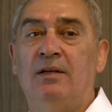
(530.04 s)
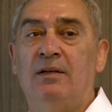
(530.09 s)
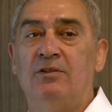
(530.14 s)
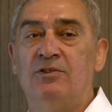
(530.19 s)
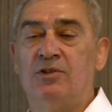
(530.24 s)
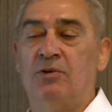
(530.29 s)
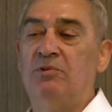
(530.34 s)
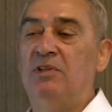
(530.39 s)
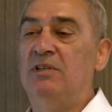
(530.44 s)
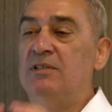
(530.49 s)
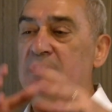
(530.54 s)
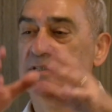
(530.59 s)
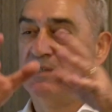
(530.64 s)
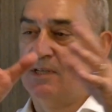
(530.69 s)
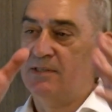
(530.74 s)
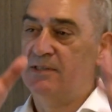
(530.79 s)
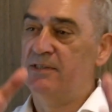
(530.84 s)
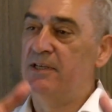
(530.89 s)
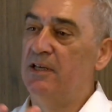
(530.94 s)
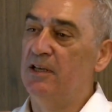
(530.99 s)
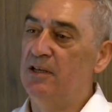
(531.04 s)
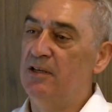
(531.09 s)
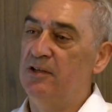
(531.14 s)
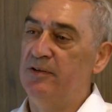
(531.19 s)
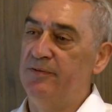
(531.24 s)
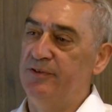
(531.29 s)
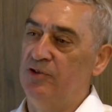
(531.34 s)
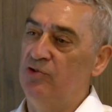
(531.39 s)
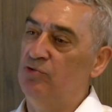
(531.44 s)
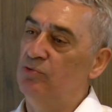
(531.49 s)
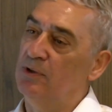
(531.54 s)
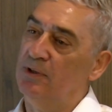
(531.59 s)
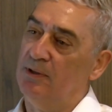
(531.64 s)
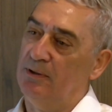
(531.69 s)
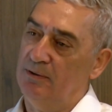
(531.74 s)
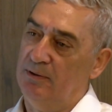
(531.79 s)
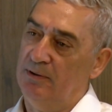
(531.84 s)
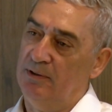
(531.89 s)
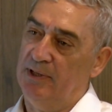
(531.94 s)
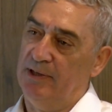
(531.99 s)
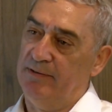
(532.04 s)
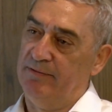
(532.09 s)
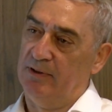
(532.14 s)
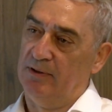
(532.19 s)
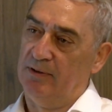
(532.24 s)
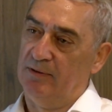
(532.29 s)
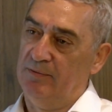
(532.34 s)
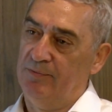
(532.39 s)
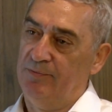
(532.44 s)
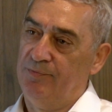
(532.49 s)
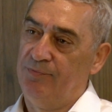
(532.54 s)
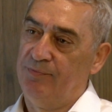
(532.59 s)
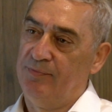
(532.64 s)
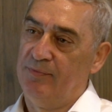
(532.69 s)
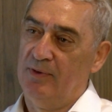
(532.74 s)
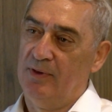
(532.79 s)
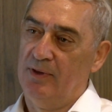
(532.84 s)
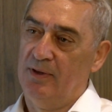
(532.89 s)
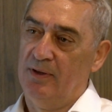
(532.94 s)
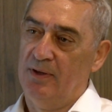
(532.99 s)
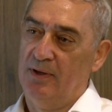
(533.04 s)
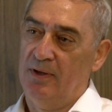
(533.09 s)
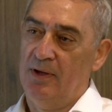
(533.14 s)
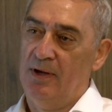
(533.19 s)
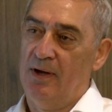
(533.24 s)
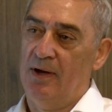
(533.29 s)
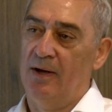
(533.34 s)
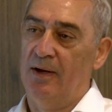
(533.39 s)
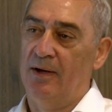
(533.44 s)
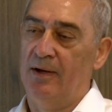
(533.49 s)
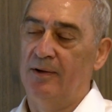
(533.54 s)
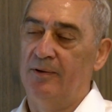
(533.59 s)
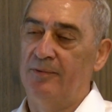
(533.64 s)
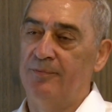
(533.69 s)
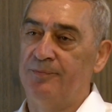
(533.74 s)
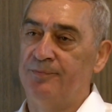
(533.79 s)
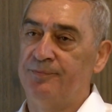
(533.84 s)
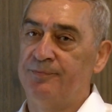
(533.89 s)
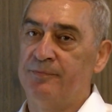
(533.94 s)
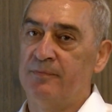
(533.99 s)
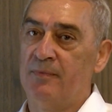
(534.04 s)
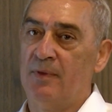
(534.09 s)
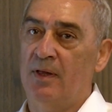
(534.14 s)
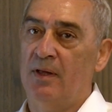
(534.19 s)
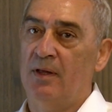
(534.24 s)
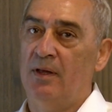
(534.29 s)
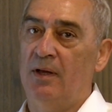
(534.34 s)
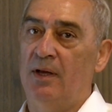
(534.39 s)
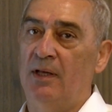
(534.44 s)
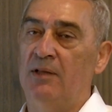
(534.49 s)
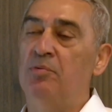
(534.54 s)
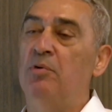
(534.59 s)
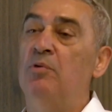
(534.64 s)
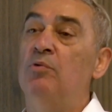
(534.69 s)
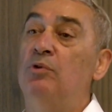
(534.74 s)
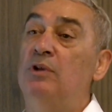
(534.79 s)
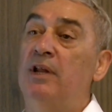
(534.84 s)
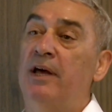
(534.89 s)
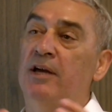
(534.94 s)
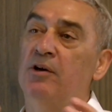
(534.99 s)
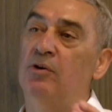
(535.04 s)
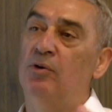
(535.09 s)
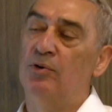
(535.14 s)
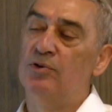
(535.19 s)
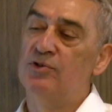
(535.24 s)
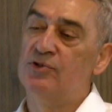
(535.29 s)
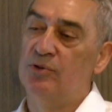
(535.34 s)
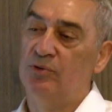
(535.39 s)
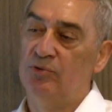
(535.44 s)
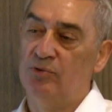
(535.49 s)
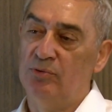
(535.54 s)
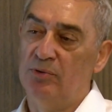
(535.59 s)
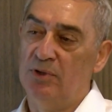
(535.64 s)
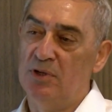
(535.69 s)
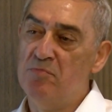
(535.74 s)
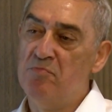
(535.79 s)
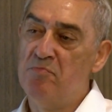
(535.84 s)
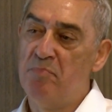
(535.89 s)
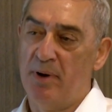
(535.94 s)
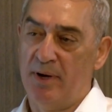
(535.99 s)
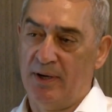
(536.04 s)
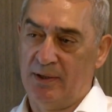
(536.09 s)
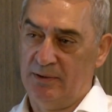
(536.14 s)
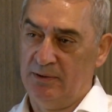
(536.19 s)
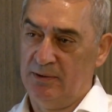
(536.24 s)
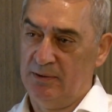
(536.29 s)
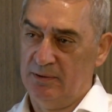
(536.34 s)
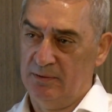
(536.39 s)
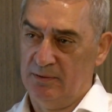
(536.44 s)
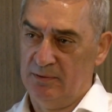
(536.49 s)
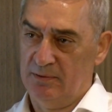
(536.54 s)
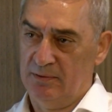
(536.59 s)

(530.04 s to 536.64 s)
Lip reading: So this is at the individual level. And we would like also to impact